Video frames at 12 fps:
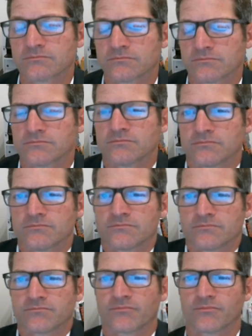
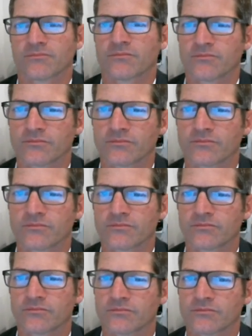
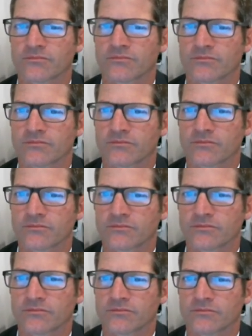
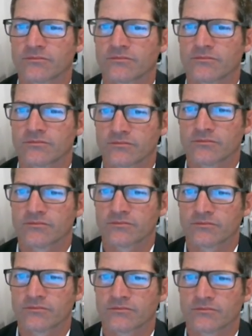
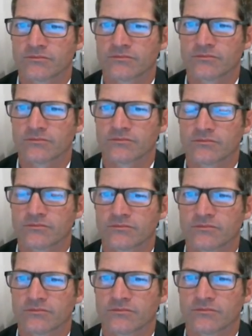
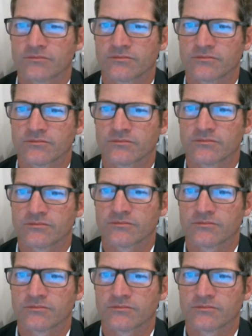No words are spoken by the person on screen.